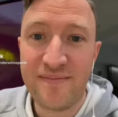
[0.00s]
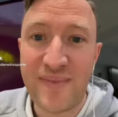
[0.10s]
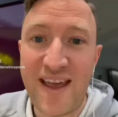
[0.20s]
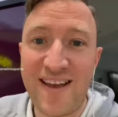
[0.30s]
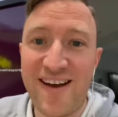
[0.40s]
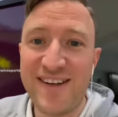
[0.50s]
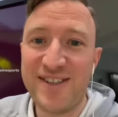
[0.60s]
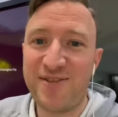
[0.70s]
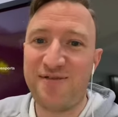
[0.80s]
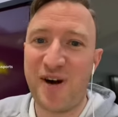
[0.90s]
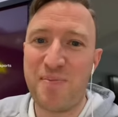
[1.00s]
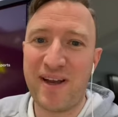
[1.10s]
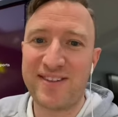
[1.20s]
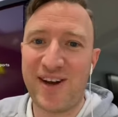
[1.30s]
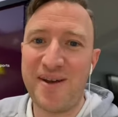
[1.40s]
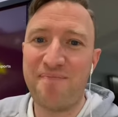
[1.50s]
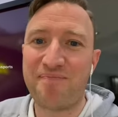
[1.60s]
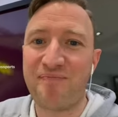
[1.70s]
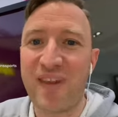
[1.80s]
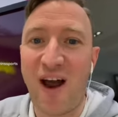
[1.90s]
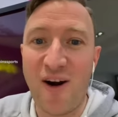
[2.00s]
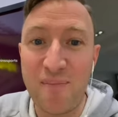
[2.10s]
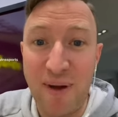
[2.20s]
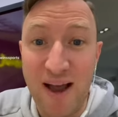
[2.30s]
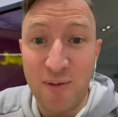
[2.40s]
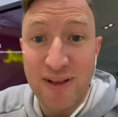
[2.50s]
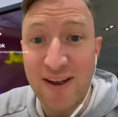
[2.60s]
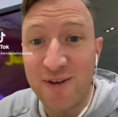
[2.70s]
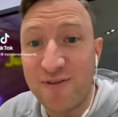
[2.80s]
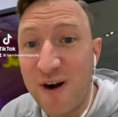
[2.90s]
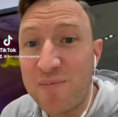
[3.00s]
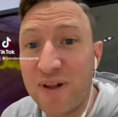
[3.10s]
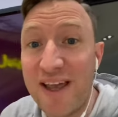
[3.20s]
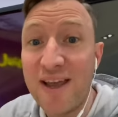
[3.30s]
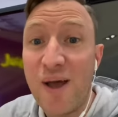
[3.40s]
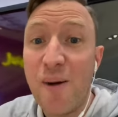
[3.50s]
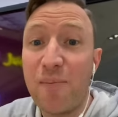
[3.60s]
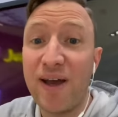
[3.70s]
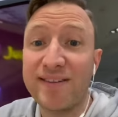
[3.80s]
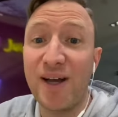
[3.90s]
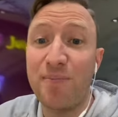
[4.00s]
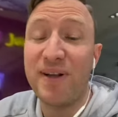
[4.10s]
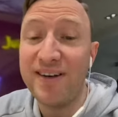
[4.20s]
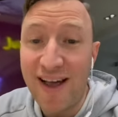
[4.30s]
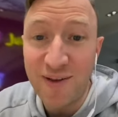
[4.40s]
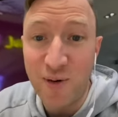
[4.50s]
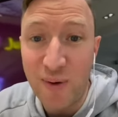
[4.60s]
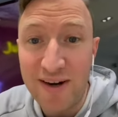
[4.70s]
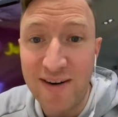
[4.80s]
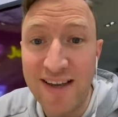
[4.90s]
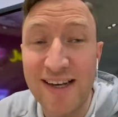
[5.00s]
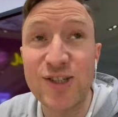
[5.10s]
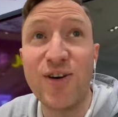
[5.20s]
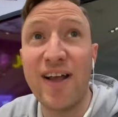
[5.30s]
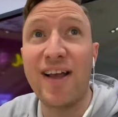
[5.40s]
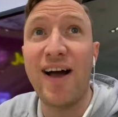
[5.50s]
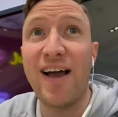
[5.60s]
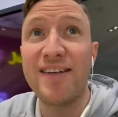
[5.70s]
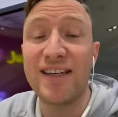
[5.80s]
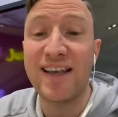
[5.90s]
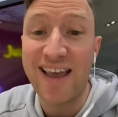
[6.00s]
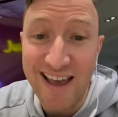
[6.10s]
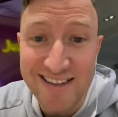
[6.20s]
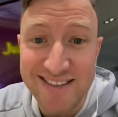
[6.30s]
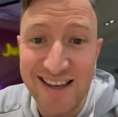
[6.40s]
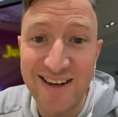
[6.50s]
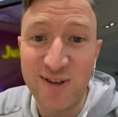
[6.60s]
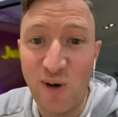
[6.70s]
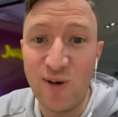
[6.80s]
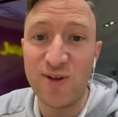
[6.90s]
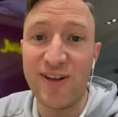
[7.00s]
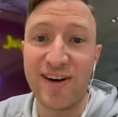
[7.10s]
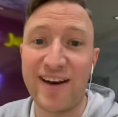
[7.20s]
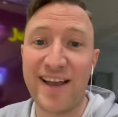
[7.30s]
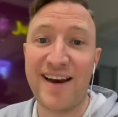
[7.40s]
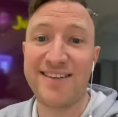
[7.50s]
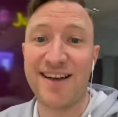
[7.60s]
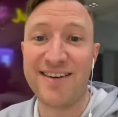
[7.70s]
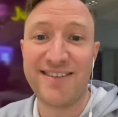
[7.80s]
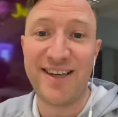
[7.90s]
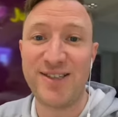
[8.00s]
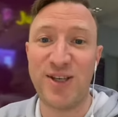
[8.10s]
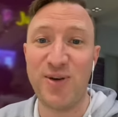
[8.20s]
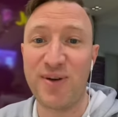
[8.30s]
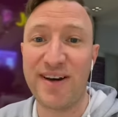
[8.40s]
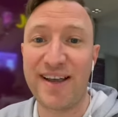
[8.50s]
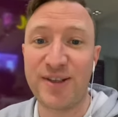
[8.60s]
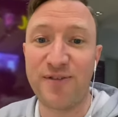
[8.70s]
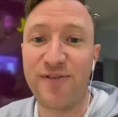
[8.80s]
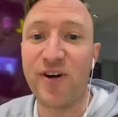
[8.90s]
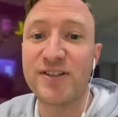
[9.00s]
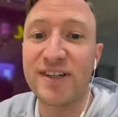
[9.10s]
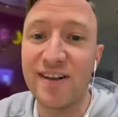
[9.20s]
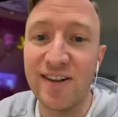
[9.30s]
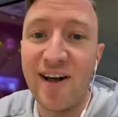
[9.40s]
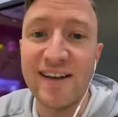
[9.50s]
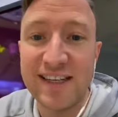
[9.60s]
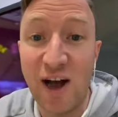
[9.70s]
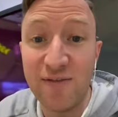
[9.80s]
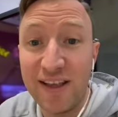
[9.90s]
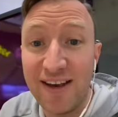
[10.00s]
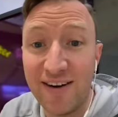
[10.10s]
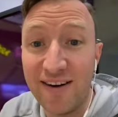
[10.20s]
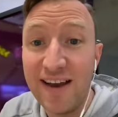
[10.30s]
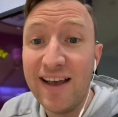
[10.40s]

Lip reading: Hey guys, free pick time. All right, back with another free play. Picked up another winner yesterday, guys. K-State, told you they're going to get it done. TCU going to get their first loss of the year.